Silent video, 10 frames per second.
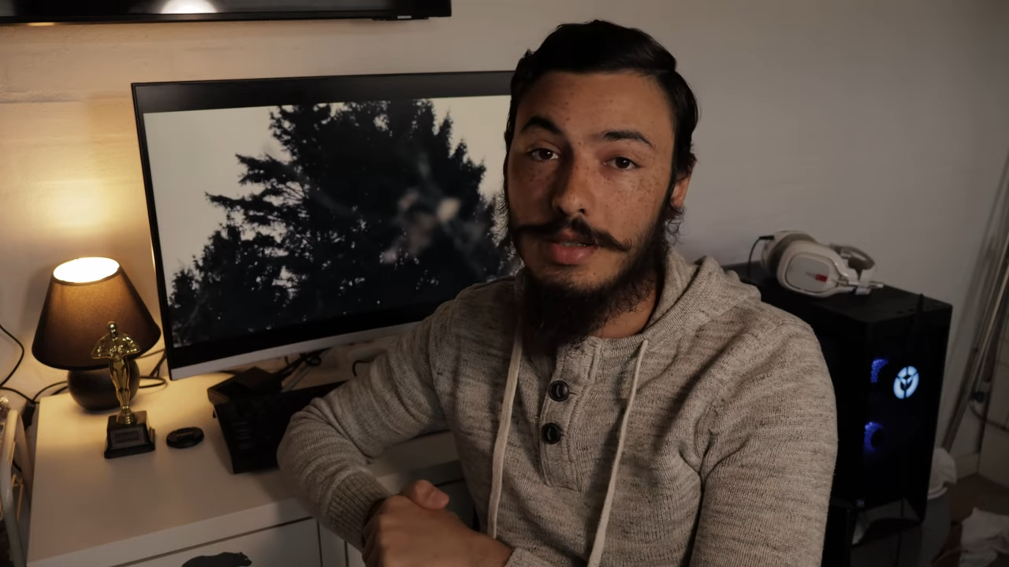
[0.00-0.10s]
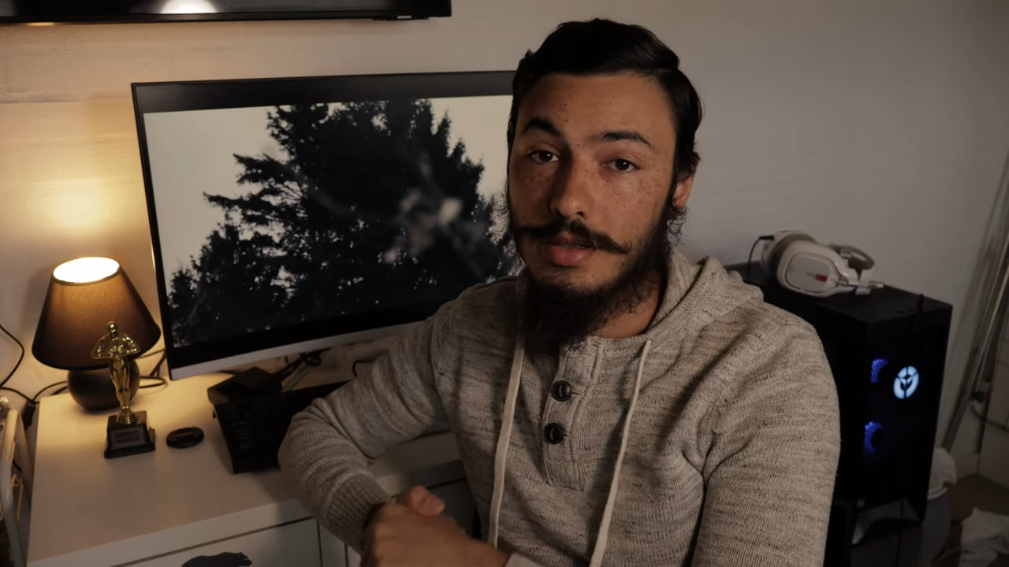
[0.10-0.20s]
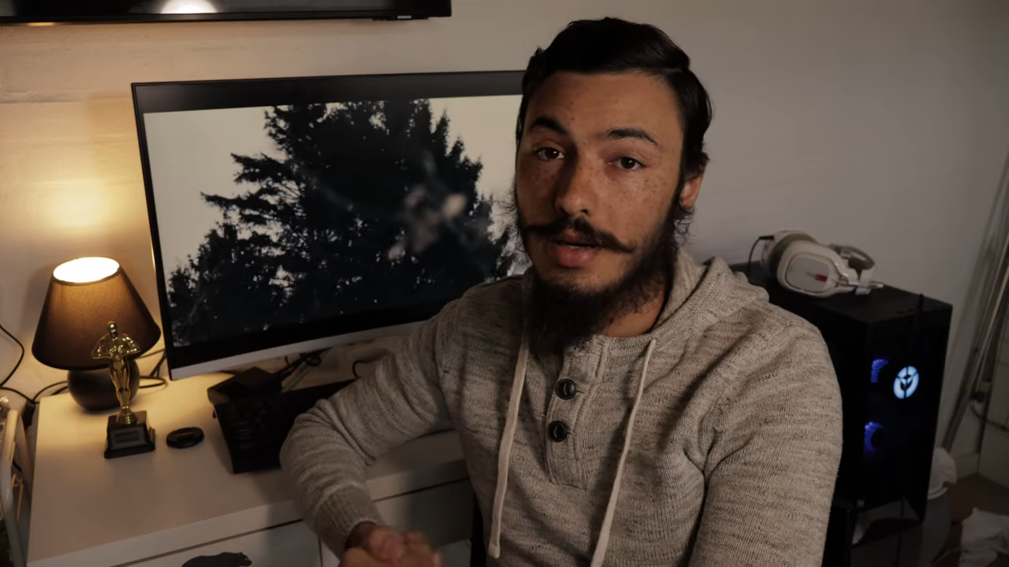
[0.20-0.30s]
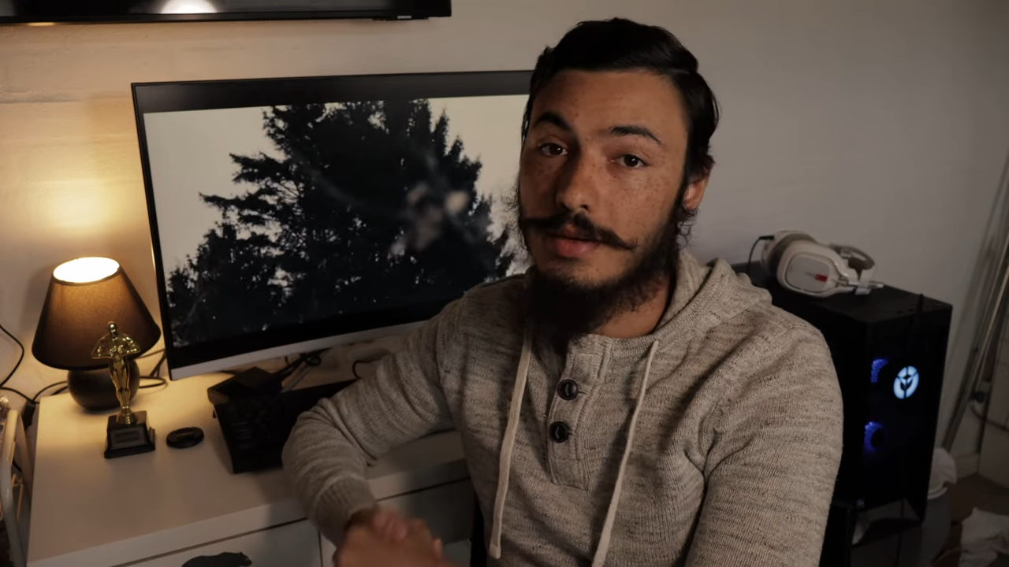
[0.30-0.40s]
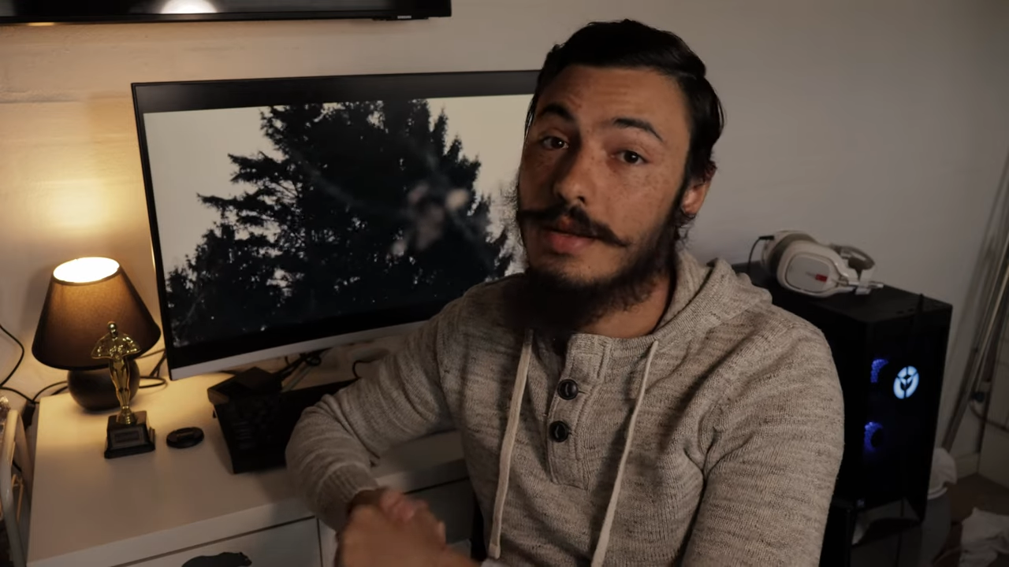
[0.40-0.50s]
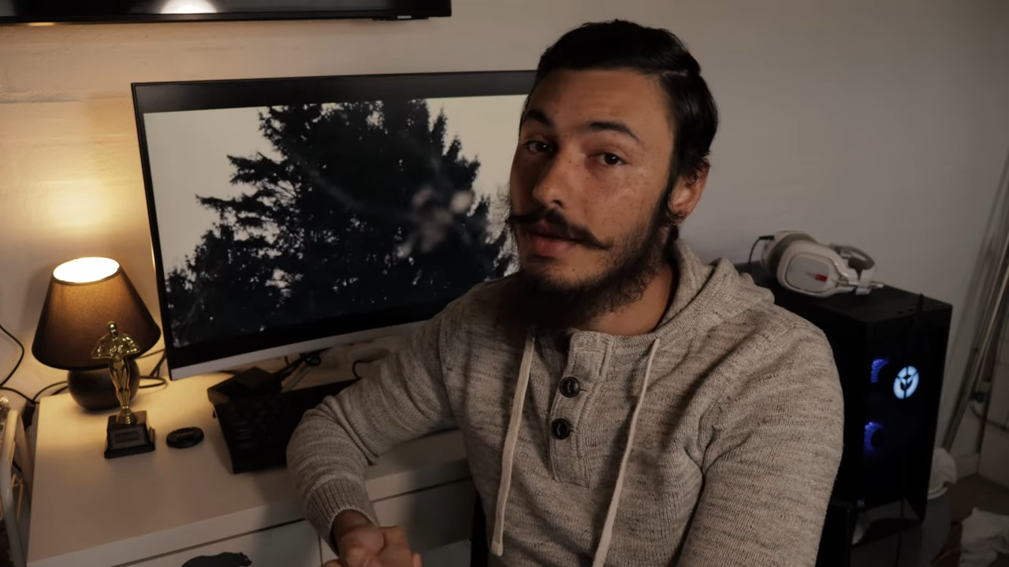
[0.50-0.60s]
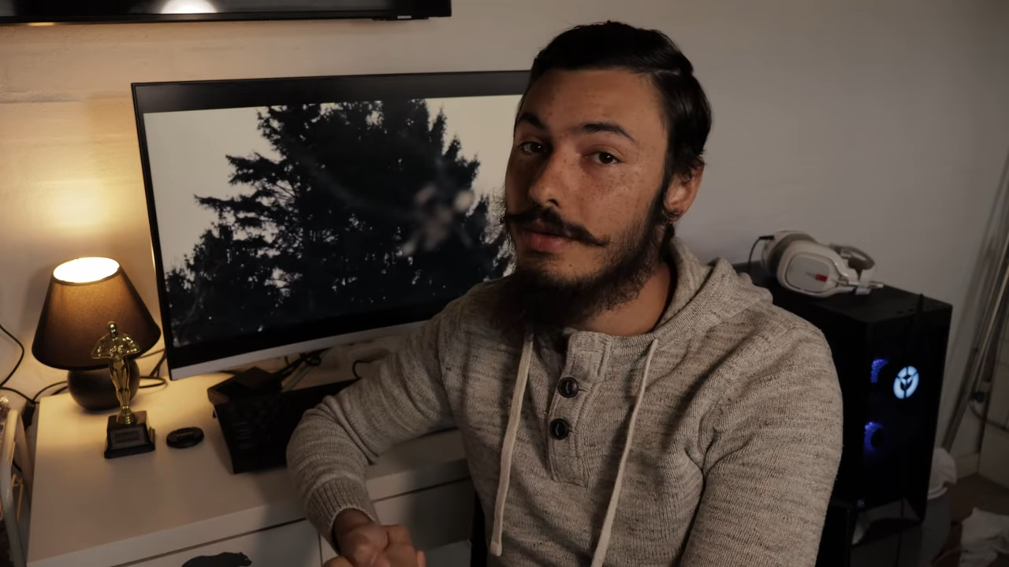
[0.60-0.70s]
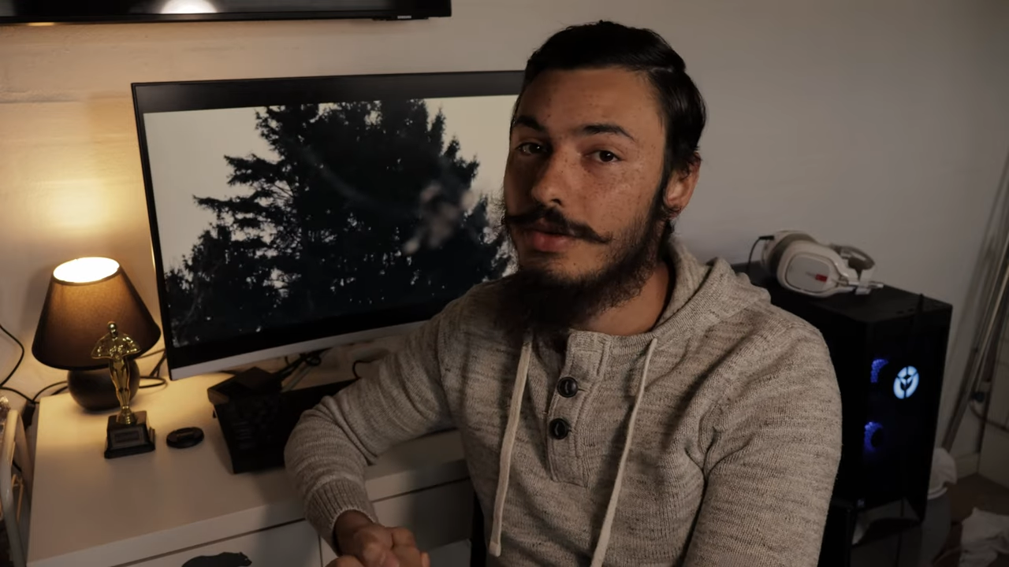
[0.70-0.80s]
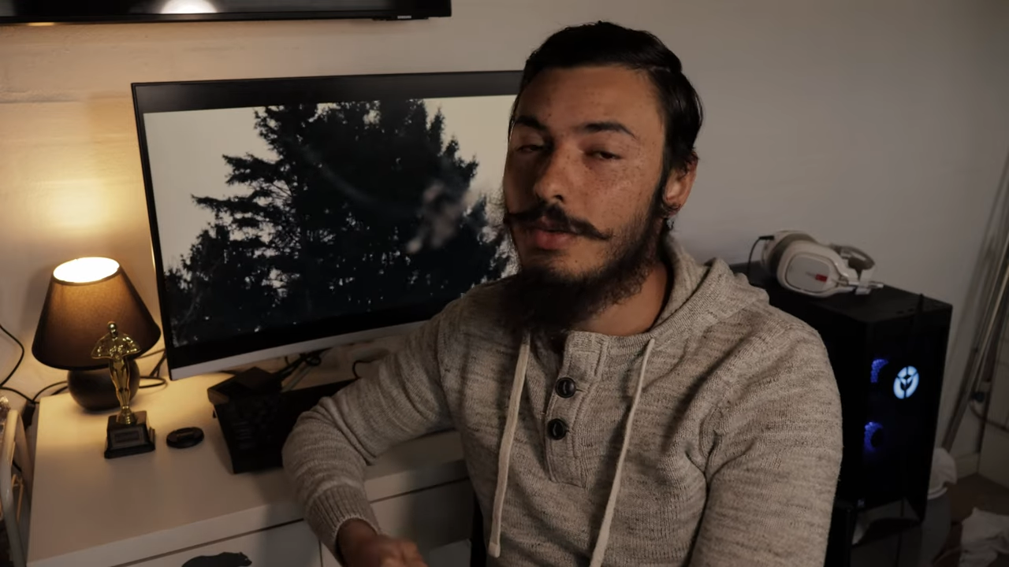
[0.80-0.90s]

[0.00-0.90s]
EOS R10